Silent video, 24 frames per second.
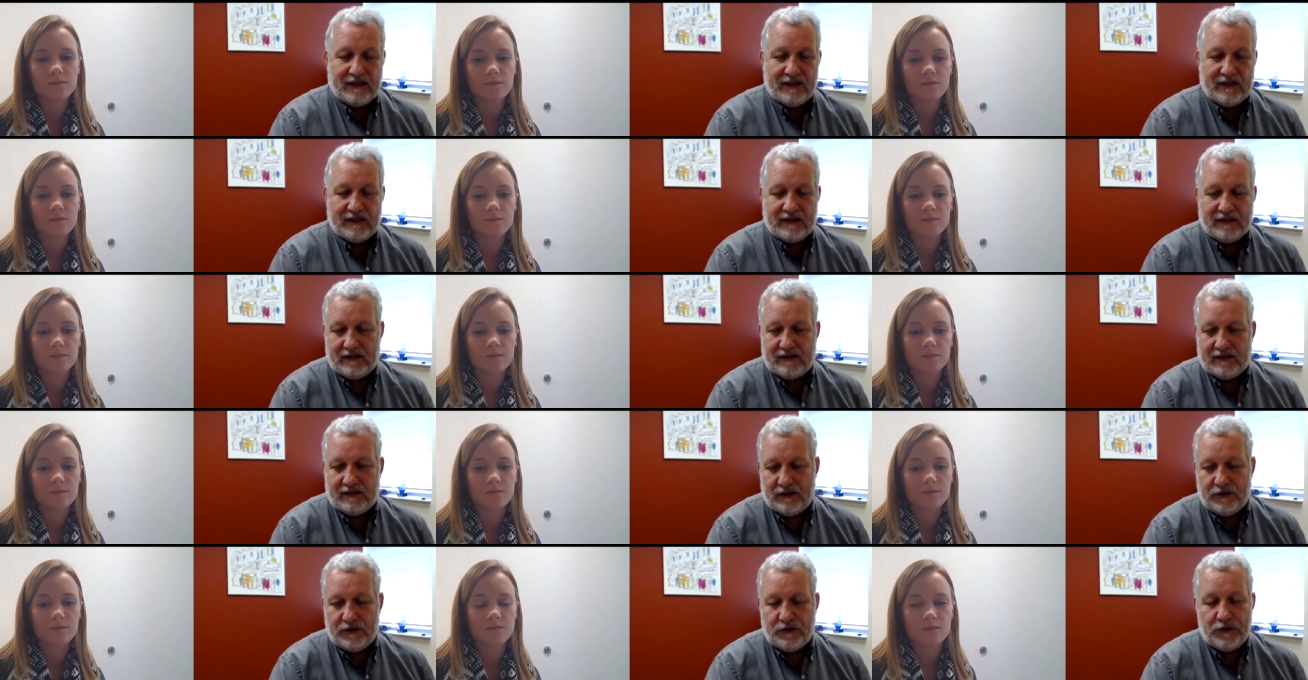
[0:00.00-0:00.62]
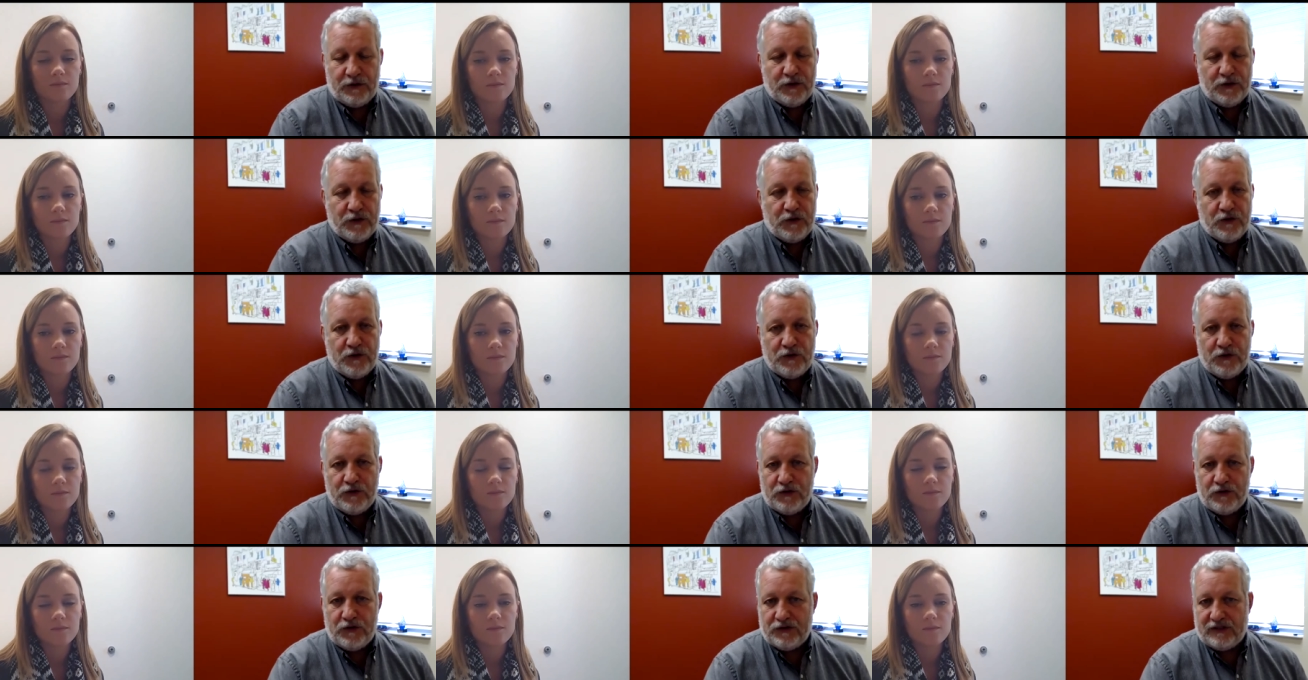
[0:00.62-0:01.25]
Speaker 1: in the
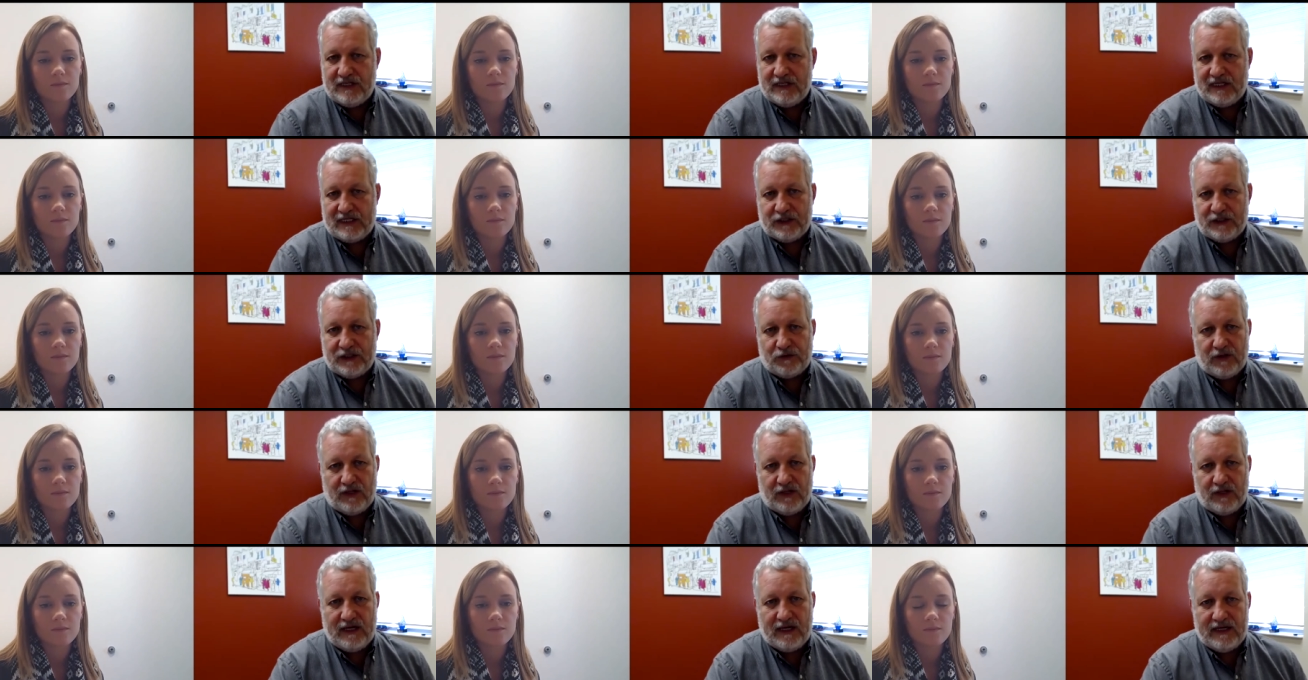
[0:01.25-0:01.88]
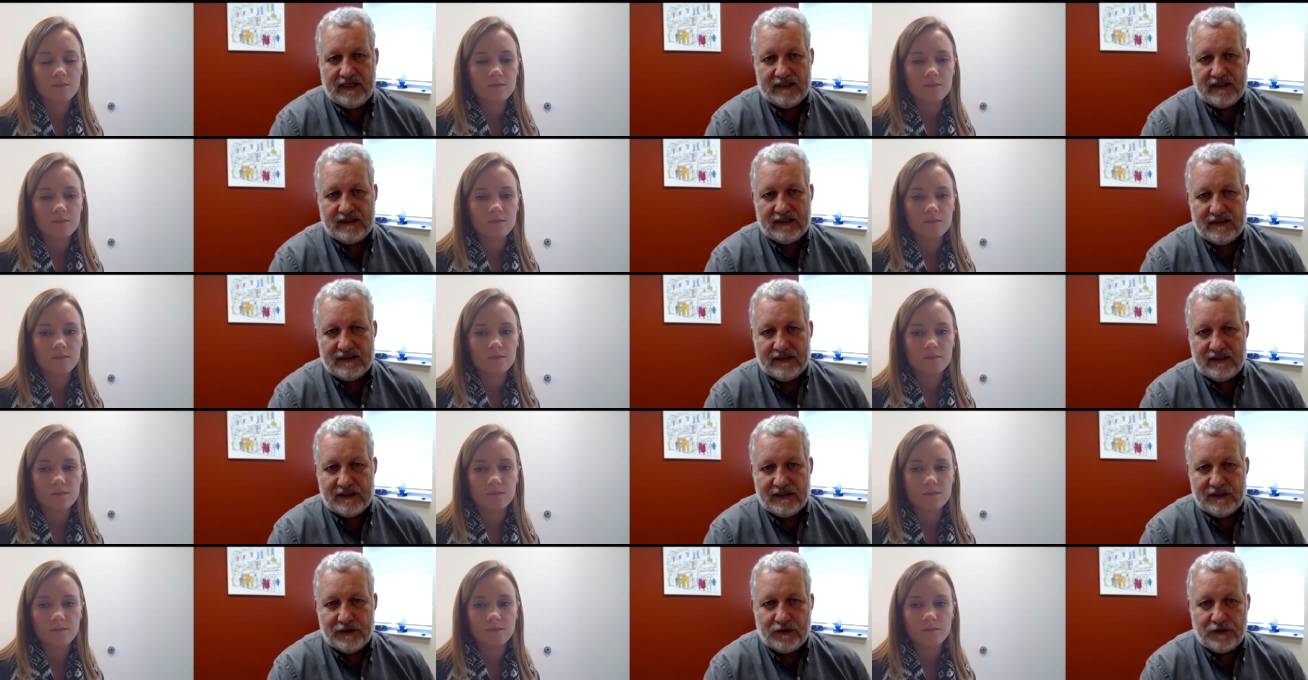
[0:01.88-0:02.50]
news that's related to
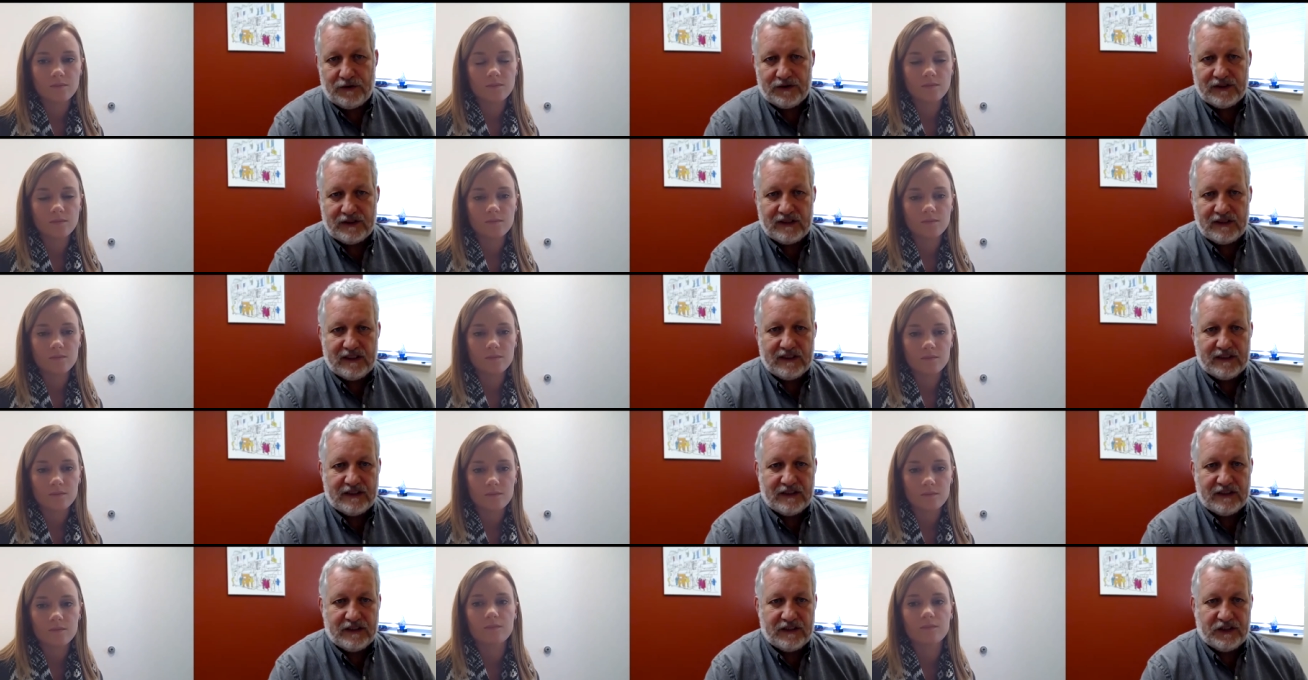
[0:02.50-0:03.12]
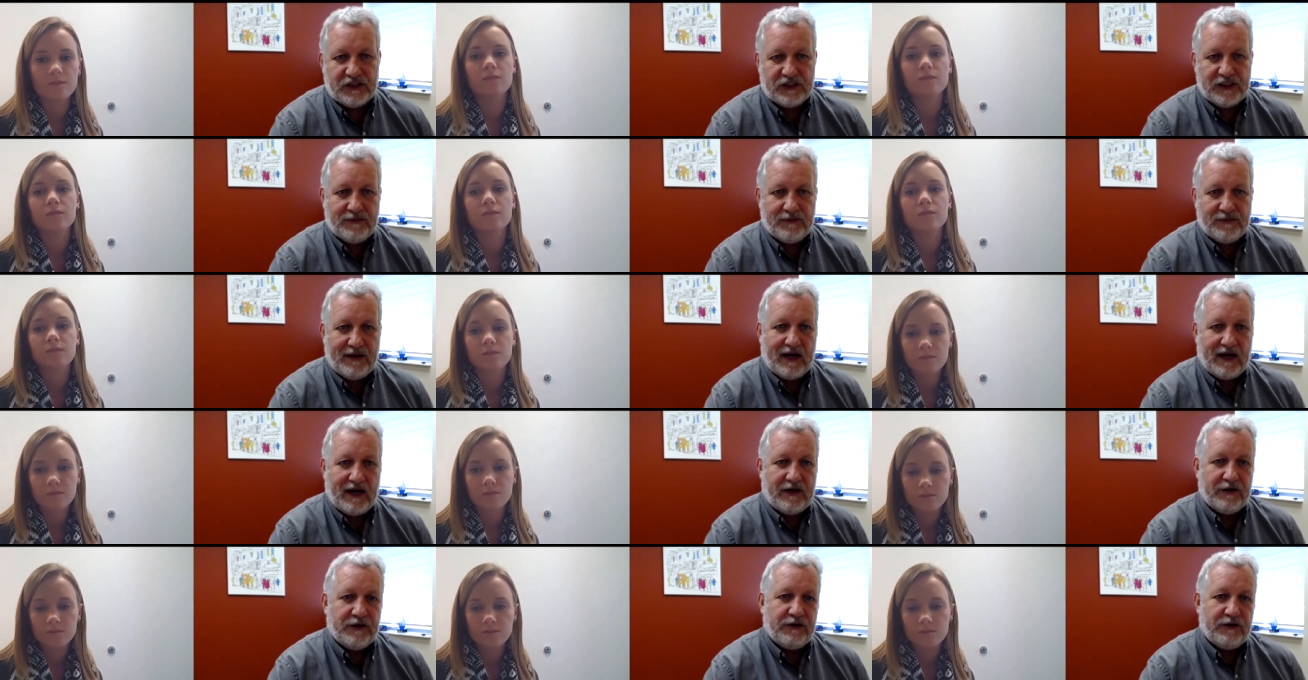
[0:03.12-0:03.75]
digital citizenship
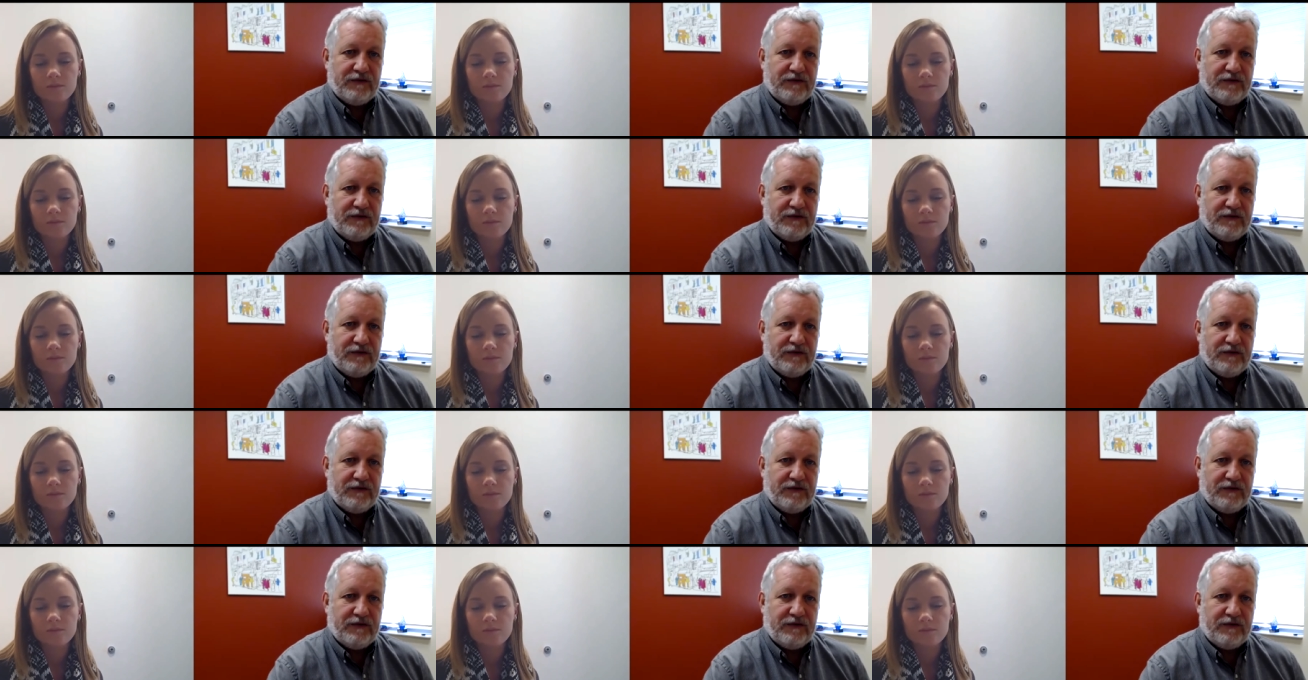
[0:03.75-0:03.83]
how do you